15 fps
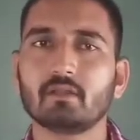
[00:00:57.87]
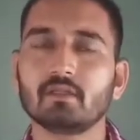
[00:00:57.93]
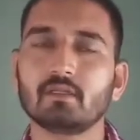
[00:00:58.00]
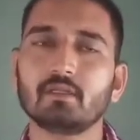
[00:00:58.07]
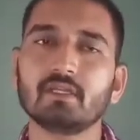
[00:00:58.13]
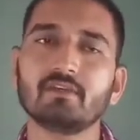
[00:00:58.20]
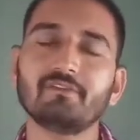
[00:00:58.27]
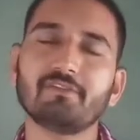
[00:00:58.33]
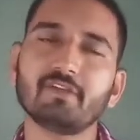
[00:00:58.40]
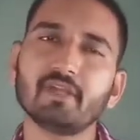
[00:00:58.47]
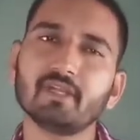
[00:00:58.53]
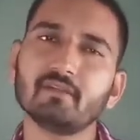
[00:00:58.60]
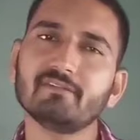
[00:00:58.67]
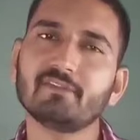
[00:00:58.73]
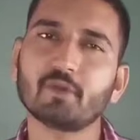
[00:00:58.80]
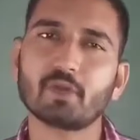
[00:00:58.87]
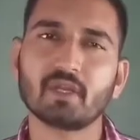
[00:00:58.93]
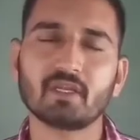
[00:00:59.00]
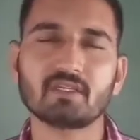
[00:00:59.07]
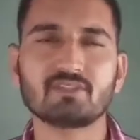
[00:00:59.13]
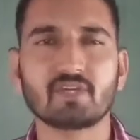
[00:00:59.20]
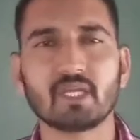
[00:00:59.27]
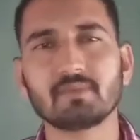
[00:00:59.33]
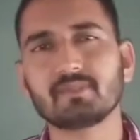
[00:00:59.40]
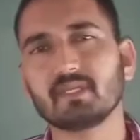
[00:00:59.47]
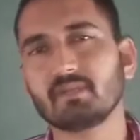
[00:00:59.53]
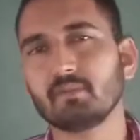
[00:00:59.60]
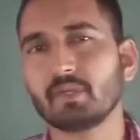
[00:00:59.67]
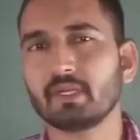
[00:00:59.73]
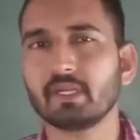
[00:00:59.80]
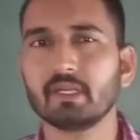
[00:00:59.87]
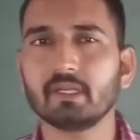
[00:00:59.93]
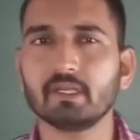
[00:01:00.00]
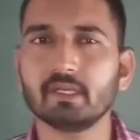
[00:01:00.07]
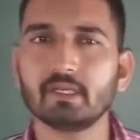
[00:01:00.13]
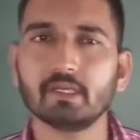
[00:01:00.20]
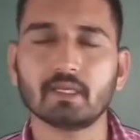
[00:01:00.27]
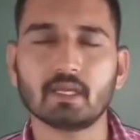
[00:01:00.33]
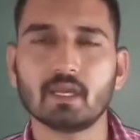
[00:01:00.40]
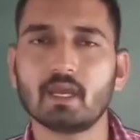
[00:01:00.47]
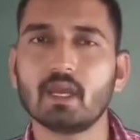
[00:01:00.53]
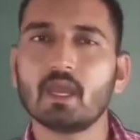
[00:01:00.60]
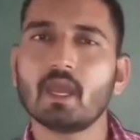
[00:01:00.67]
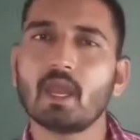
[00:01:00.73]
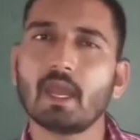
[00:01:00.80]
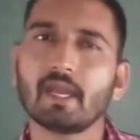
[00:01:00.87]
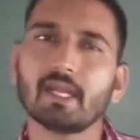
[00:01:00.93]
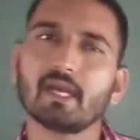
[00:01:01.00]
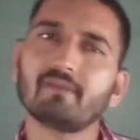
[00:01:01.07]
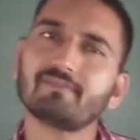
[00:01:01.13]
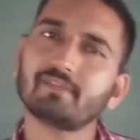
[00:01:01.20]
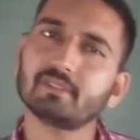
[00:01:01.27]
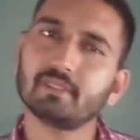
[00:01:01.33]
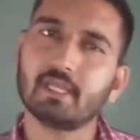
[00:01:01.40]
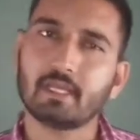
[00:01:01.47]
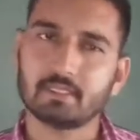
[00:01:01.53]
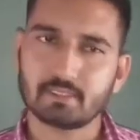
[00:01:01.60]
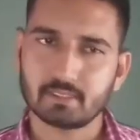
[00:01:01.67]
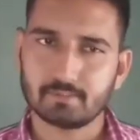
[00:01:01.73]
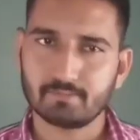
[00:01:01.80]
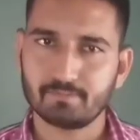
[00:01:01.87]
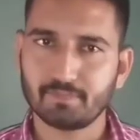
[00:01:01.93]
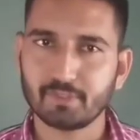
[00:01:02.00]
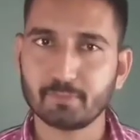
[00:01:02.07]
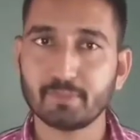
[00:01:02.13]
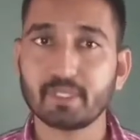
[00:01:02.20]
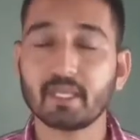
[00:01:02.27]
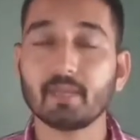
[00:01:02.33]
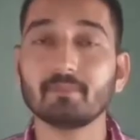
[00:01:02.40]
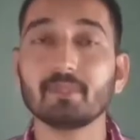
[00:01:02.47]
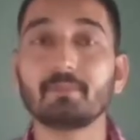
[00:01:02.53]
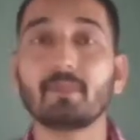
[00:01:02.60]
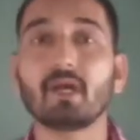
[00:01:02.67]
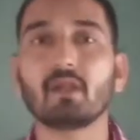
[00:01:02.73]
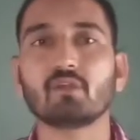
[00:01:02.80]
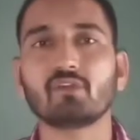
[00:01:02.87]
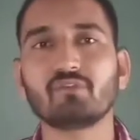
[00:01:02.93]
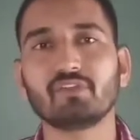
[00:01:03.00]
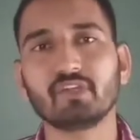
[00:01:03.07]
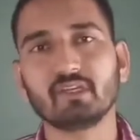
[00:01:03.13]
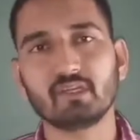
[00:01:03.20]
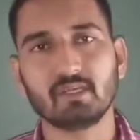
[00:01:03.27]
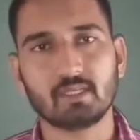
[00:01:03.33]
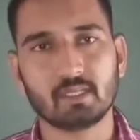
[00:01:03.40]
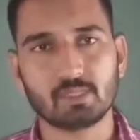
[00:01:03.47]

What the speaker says: the different foreign tribes invaded in India, and after that they became the part of Indian